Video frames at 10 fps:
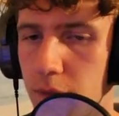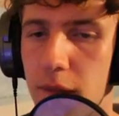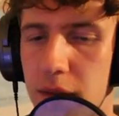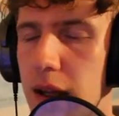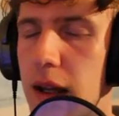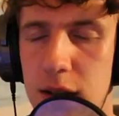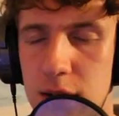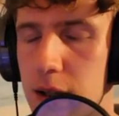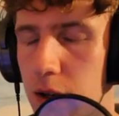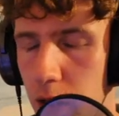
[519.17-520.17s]
there's just
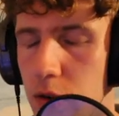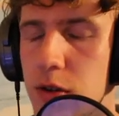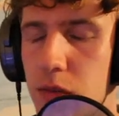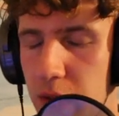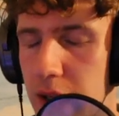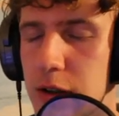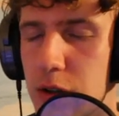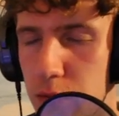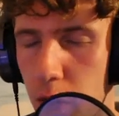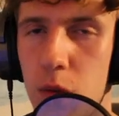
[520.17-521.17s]
loads of things
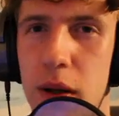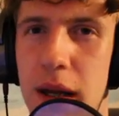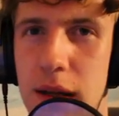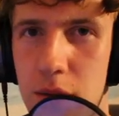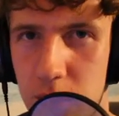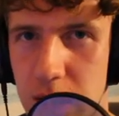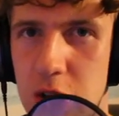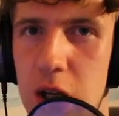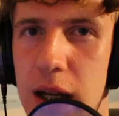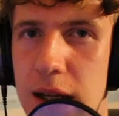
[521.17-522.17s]
wrong with it
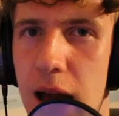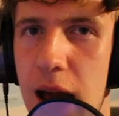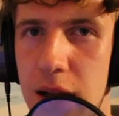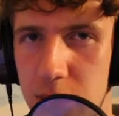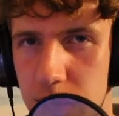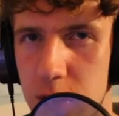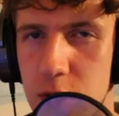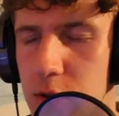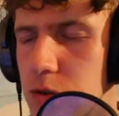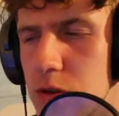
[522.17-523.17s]
visually, and the
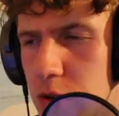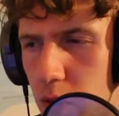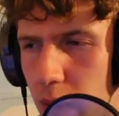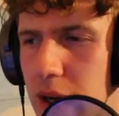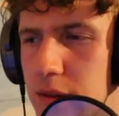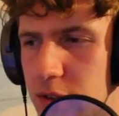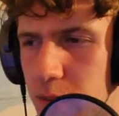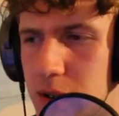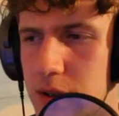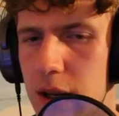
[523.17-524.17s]
new terrain to some
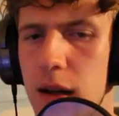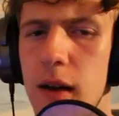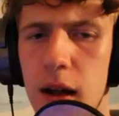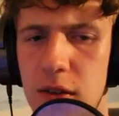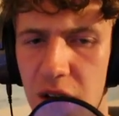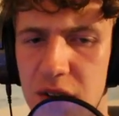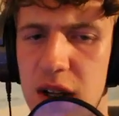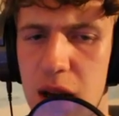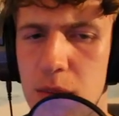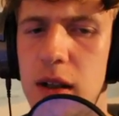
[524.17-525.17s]
extent does
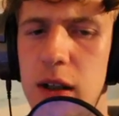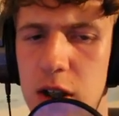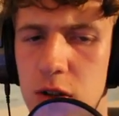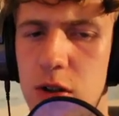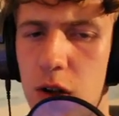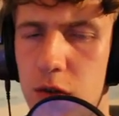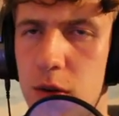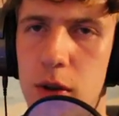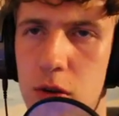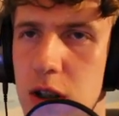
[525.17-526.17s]
limit the use of some of the
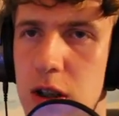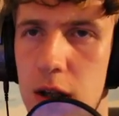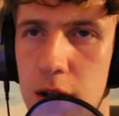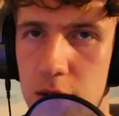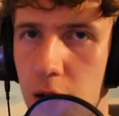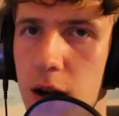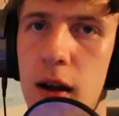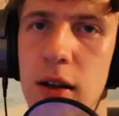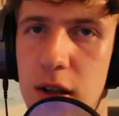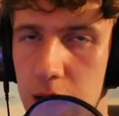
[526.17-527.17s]
creatures like this Tyler. It's a
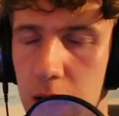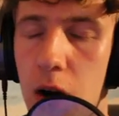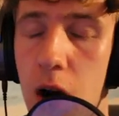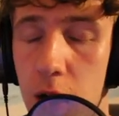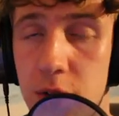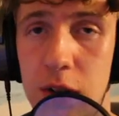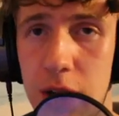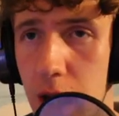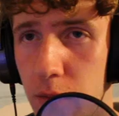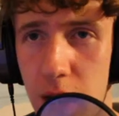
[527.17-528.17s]
lot harder to get
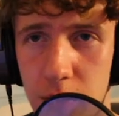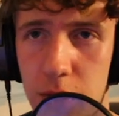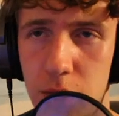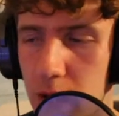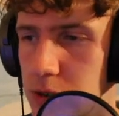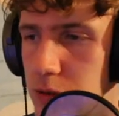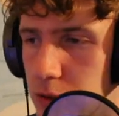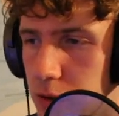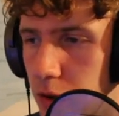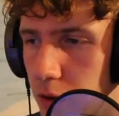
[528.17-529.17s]
around, I found,
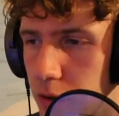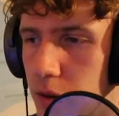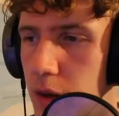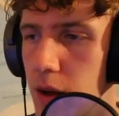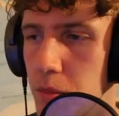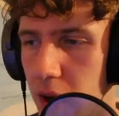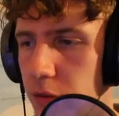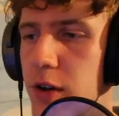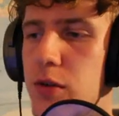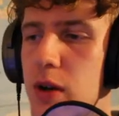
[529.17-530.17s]
on
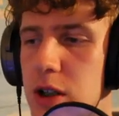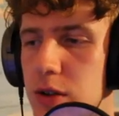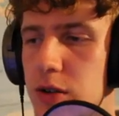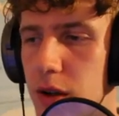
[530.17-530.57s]
mountainous regions.